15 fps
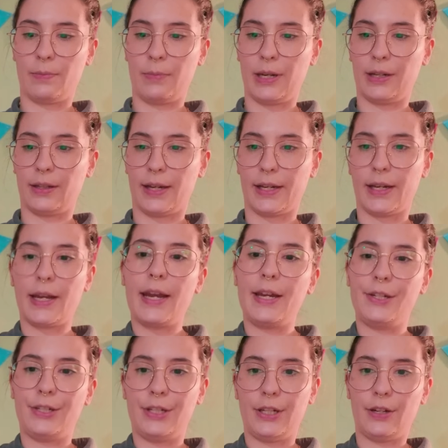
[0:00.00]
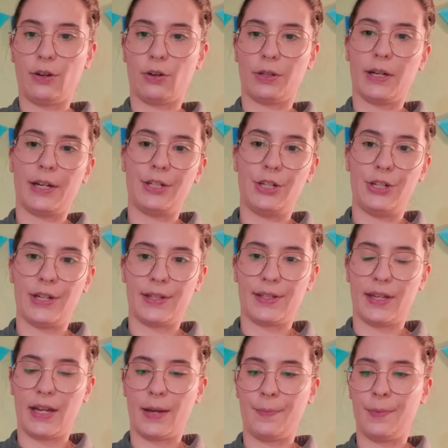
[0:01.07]
them in like 80 or 90
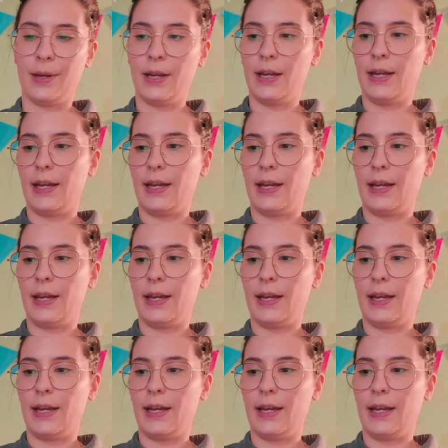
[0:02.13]
GSM,